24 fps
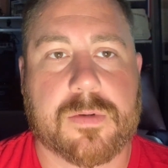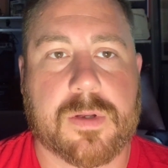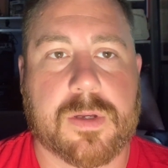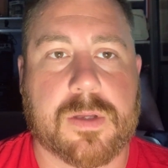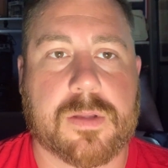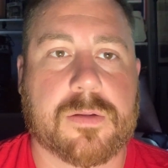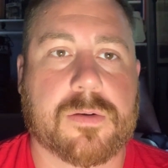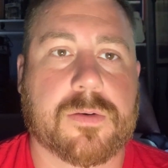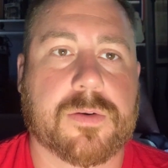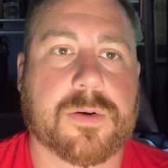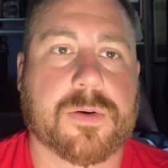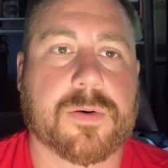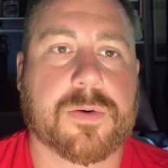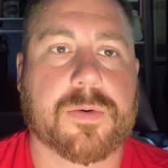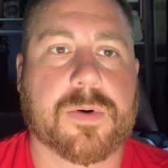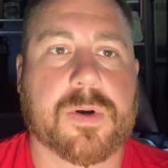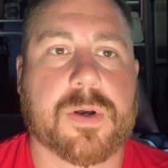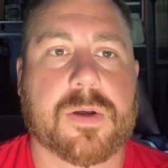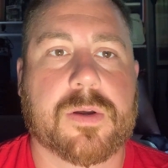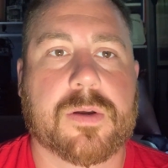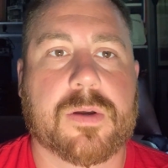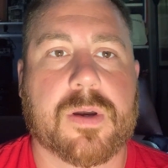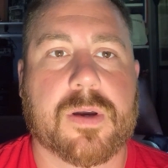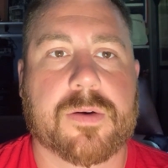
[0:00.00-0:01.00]
and they'll go away
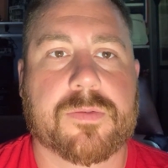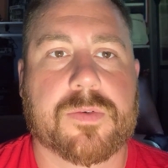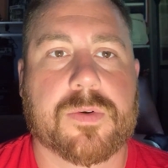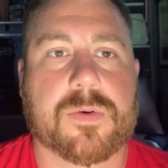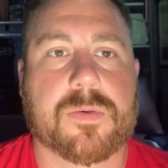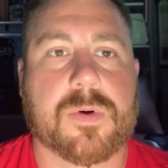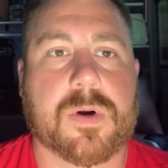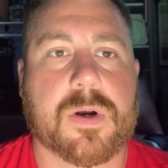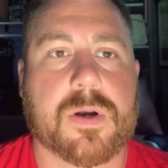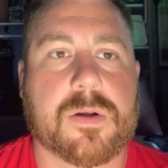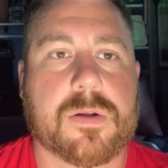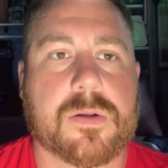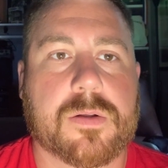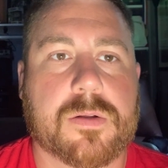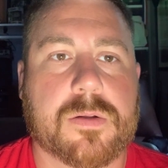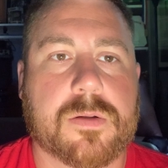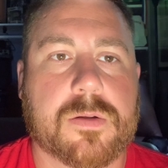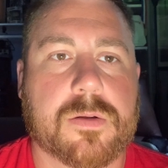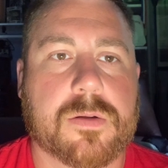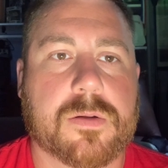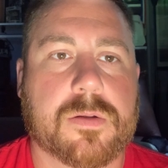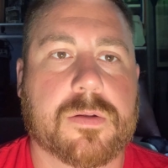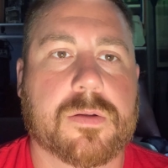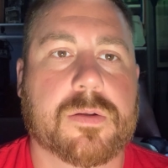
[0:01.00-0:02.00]
after a while.
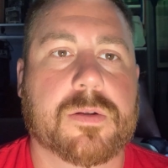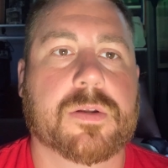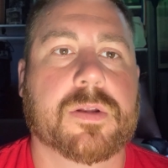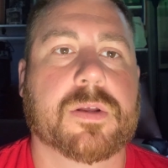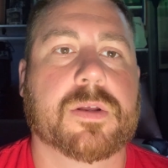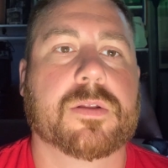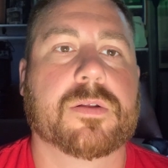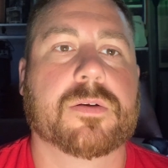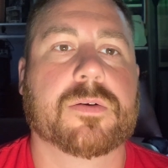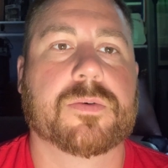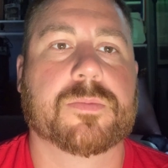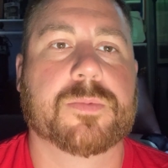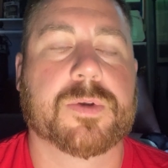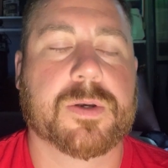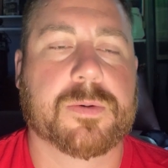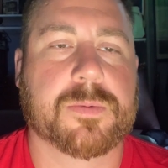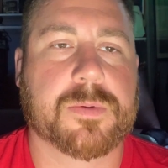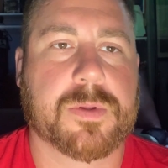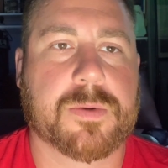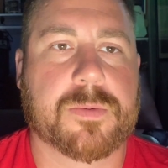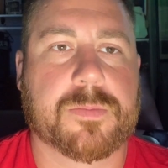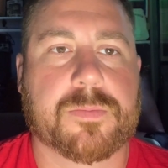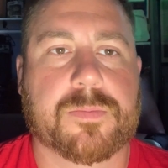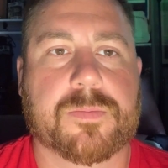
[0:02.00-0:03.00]
And then you'll be able
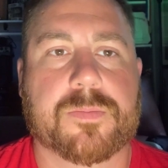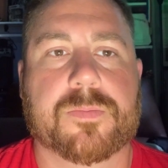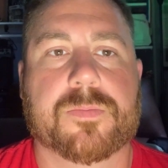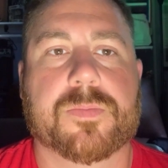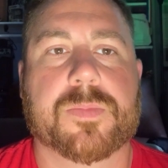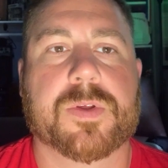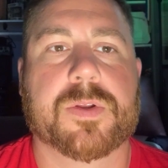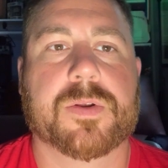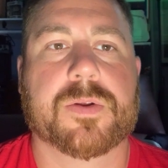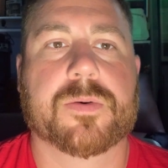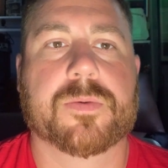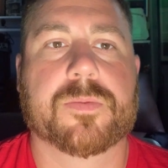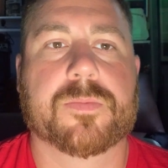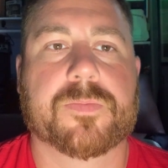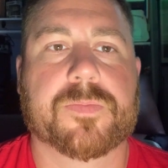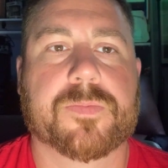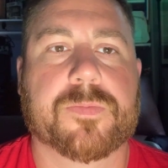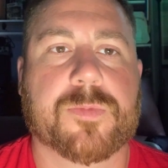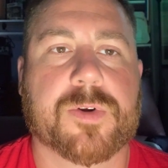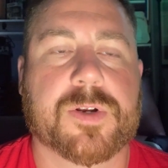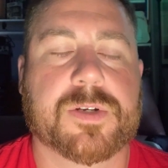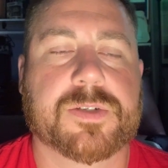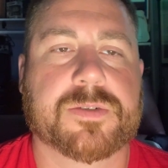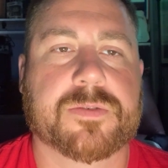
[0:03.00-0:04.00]
to, you know,
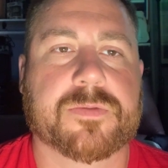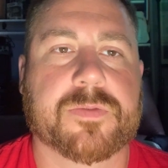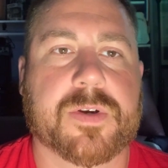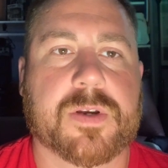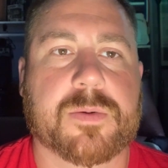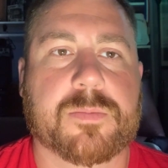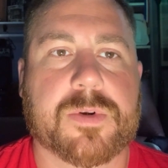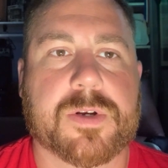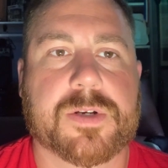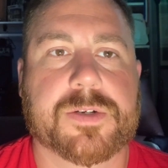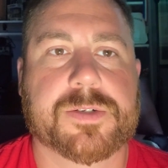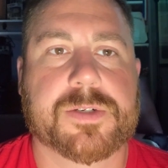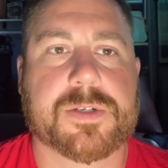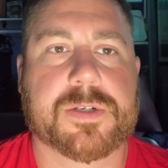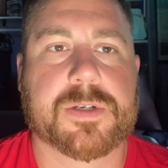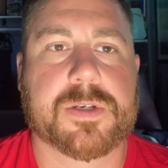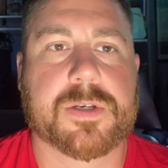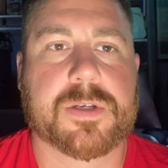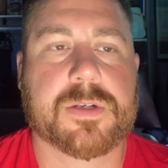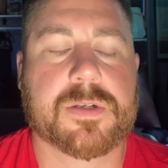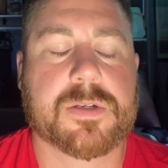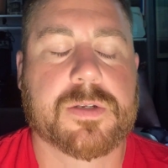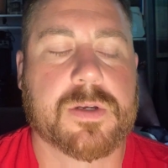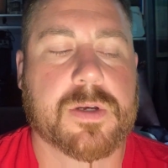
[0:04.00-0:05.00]
raise your vibration
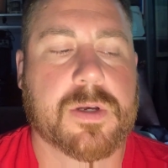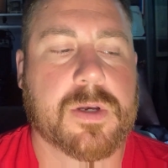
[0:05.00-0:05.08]
again.